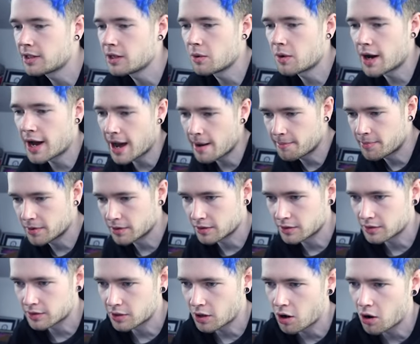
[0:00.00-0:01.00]
see what
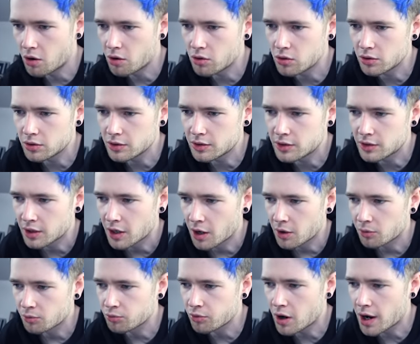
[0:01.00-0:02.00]
happens. Hold
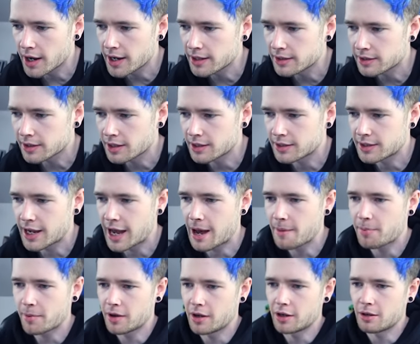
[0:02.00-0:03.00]
right and
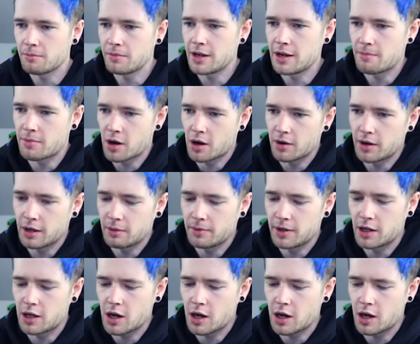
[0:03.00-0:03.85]
tap an amiibo. Here we